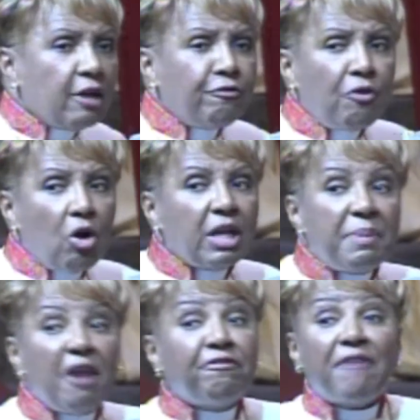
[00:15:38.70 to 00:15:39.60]
afford to
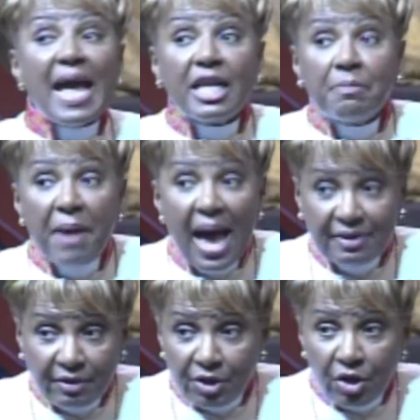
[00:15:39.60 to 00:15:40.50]
be a fighting
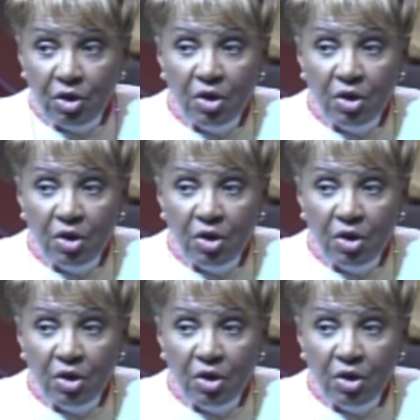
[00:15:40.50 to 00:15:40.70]
pastor.